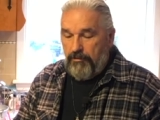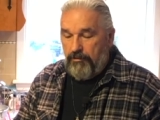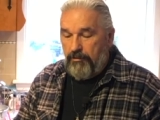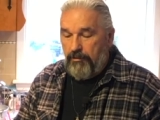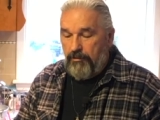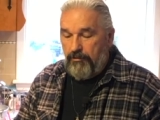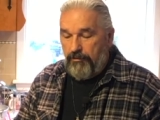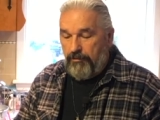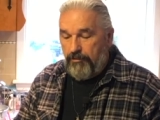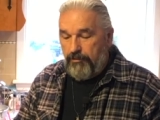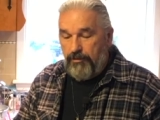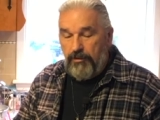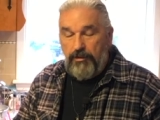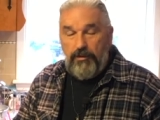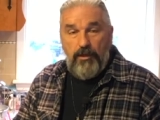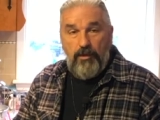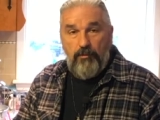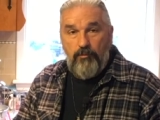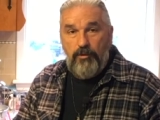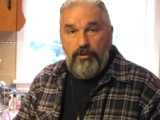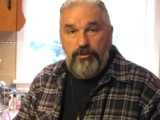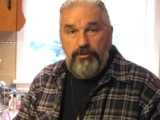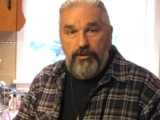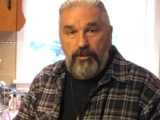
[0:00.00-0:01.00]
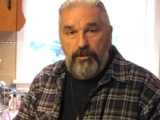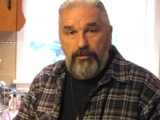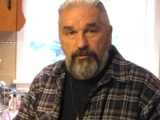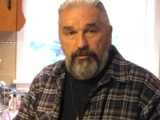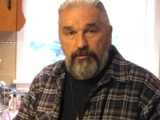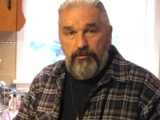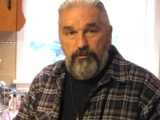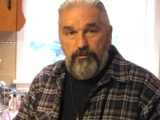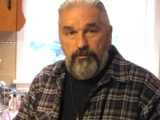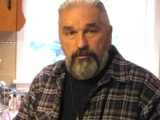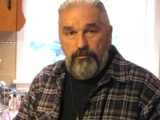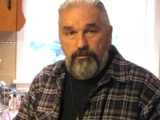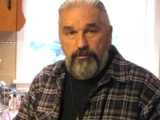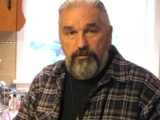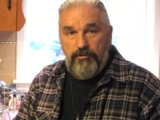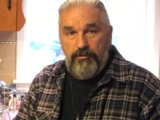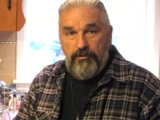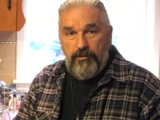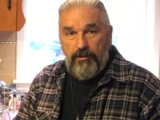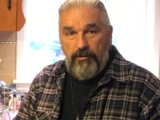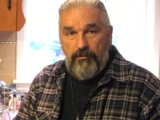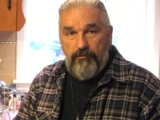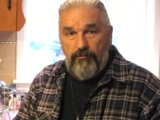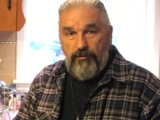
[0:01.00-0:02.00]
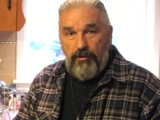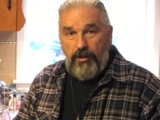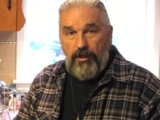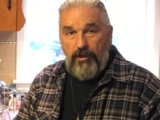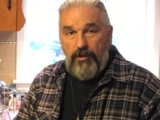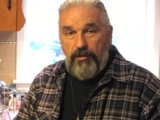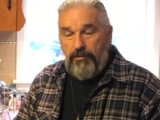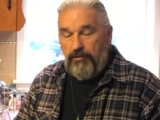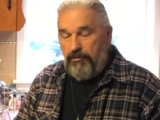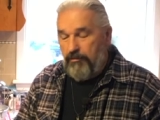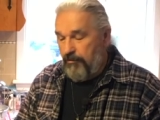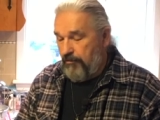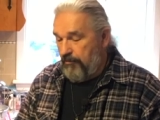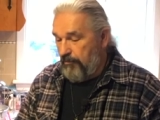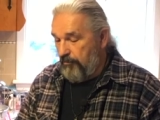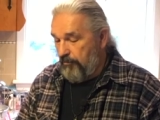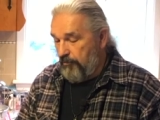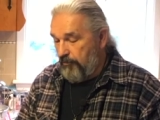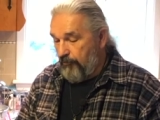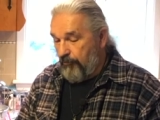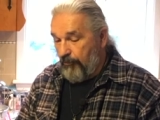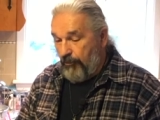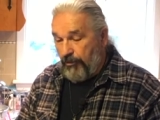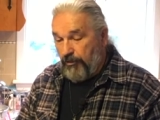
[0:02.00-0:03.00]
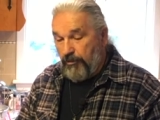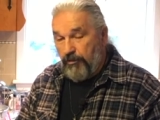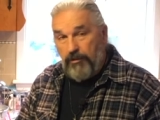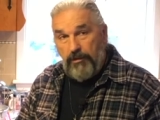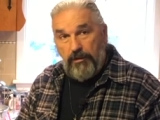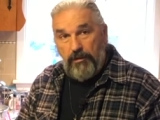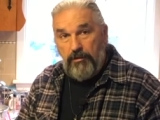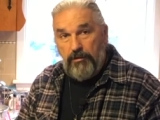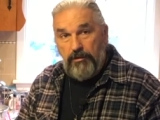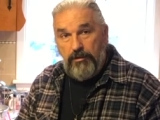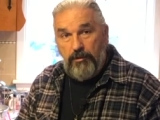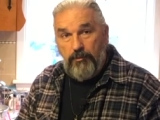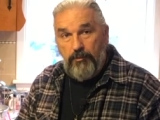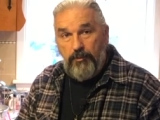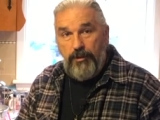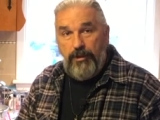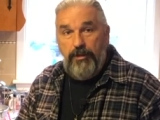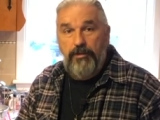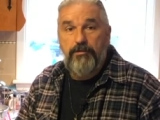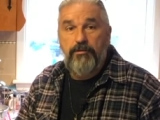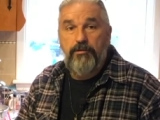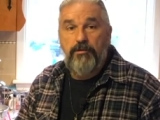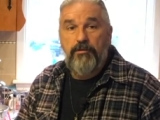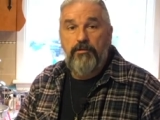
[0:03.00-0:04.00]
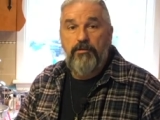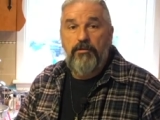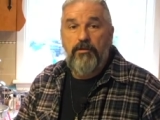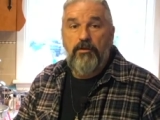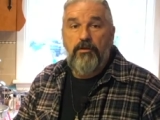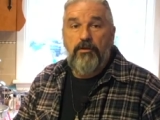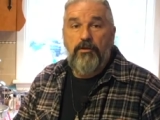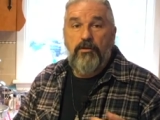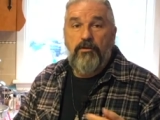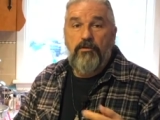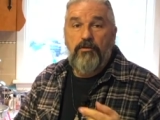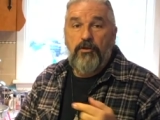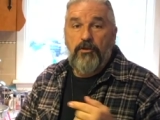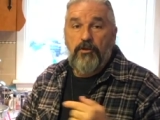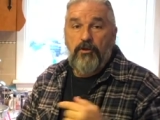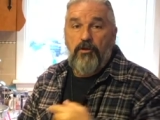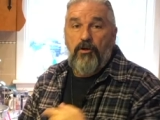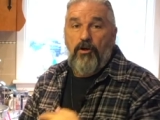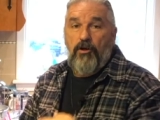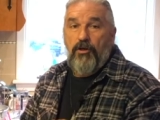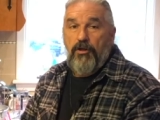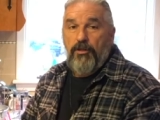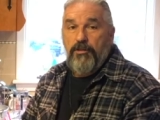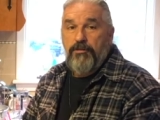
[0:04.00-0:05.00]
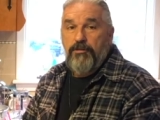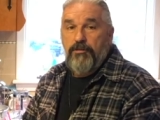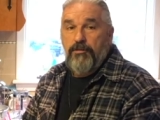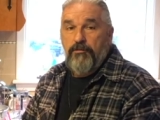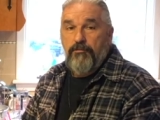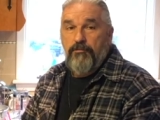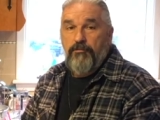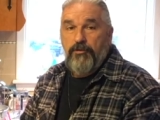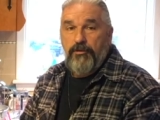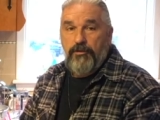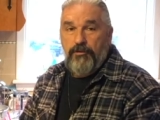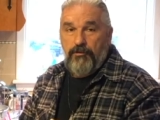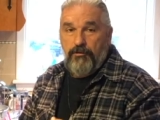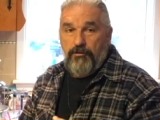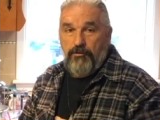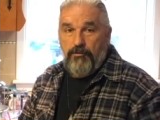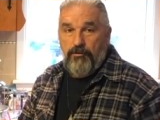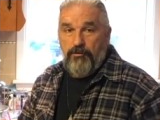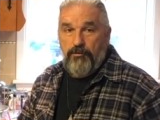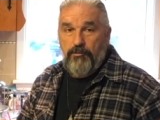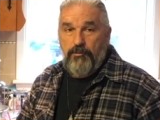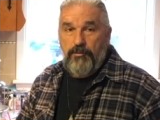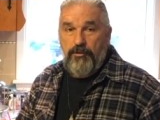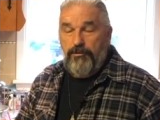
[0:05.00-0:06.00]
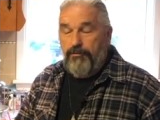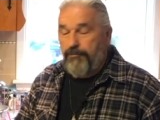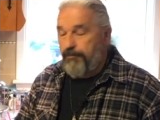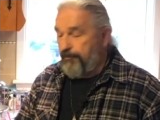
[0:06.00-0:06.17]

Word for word: Now you see how much I used of that. It's very little compared to the cost of the herb.